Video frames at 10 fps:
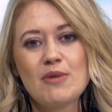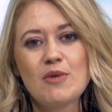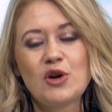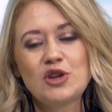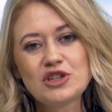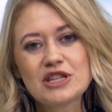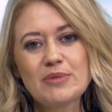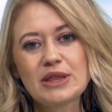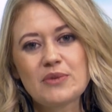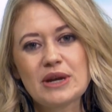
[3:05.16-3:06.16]
Are you someone
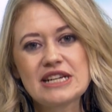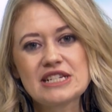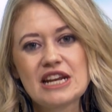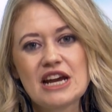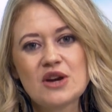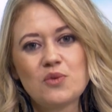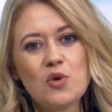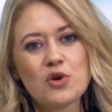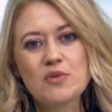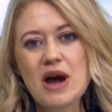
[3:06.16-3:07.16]
that would actually like walk
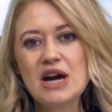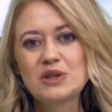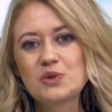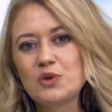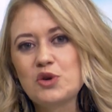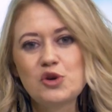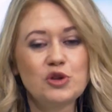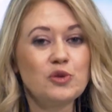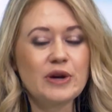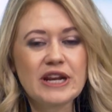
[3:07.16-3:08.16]
around or Google or
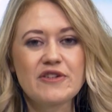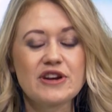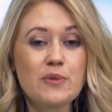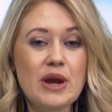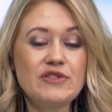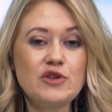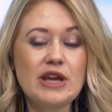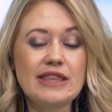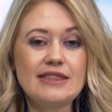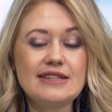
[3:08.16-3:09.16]
whatever, wherever you
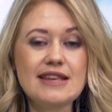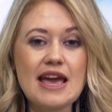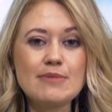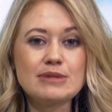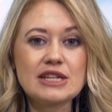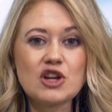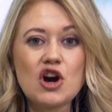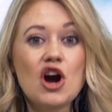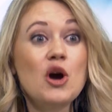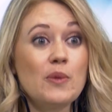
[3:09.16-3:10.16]
get these games and go,
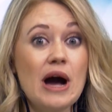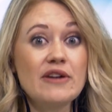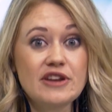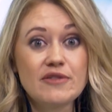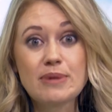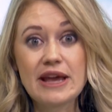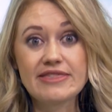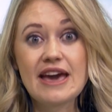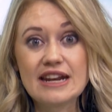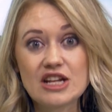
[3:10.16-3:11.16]
oh, well, I've never played
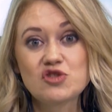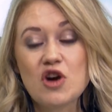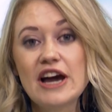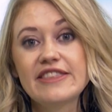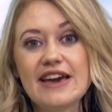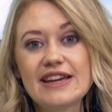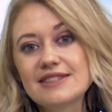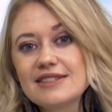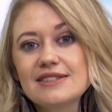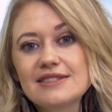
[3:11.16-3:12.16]
that, I'll try that?